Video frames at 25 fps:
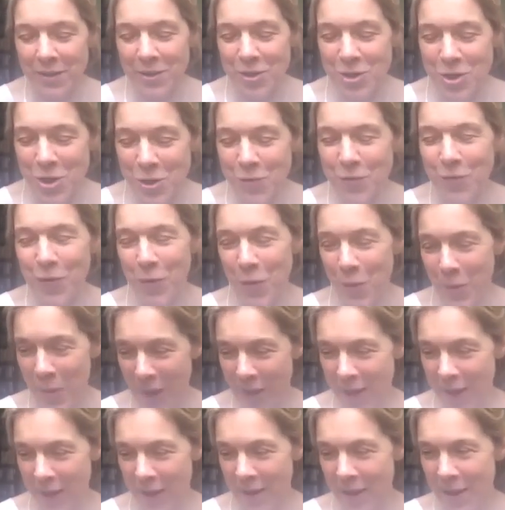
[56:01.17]
do for the
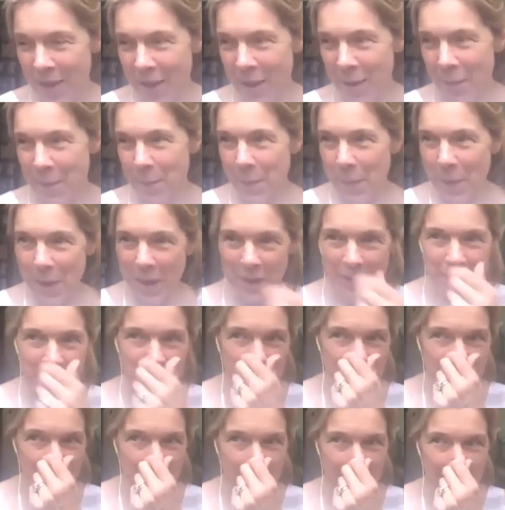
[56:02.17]
winner. But
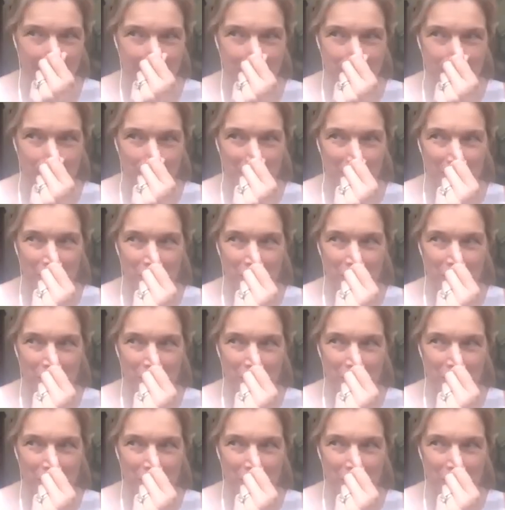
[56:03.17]
it depends